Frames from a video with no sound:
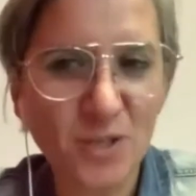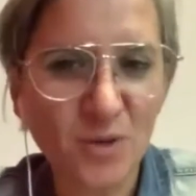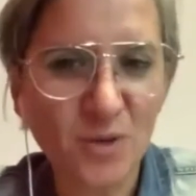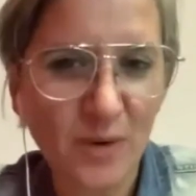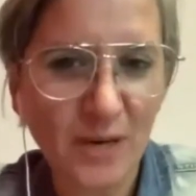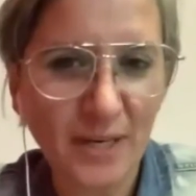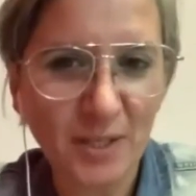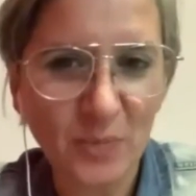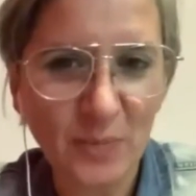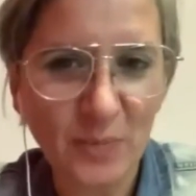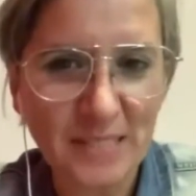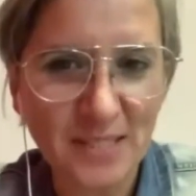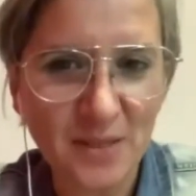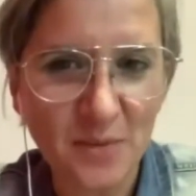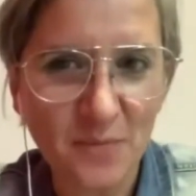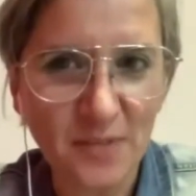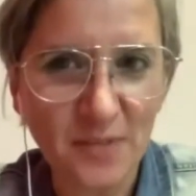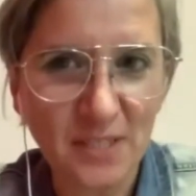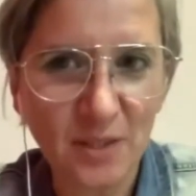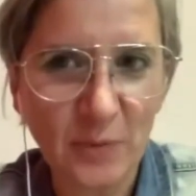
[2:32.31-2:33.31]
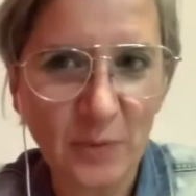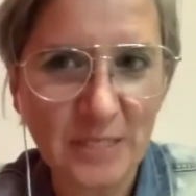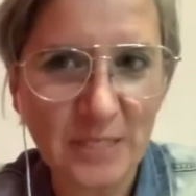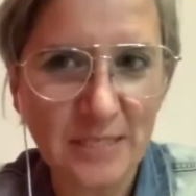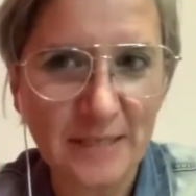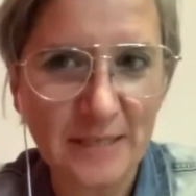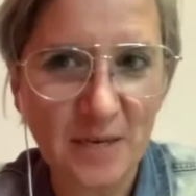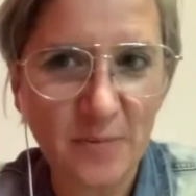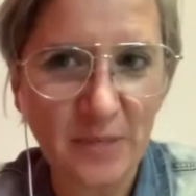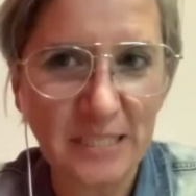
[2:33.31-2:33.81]
your mind about something about
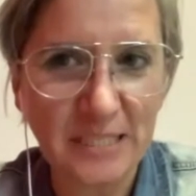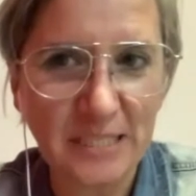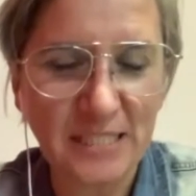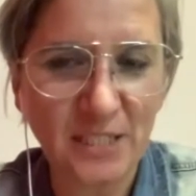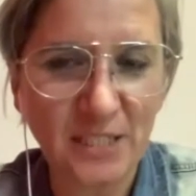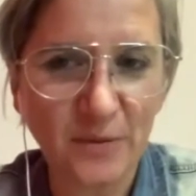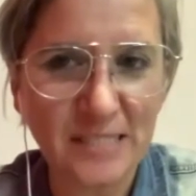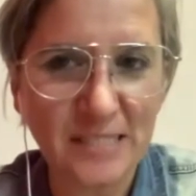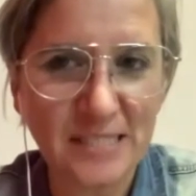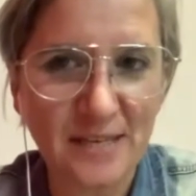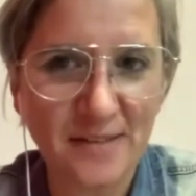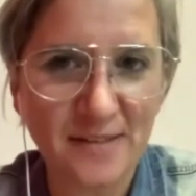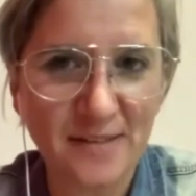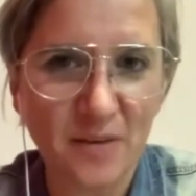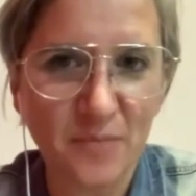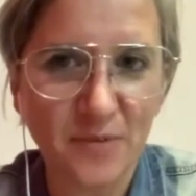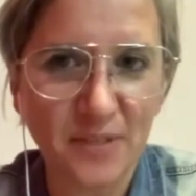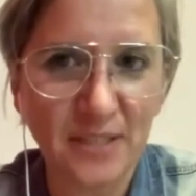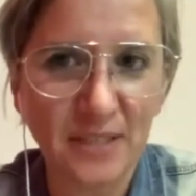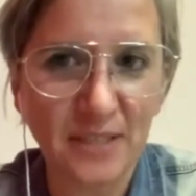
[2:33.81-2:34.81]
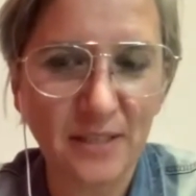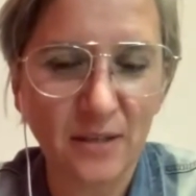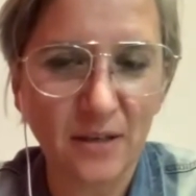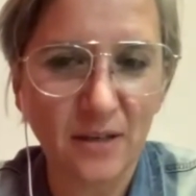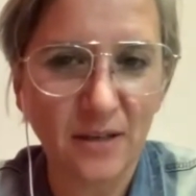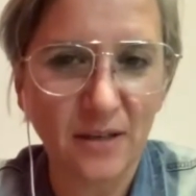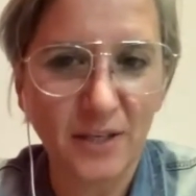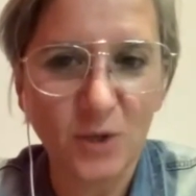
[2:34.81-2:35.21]
sustainability or is there something uh,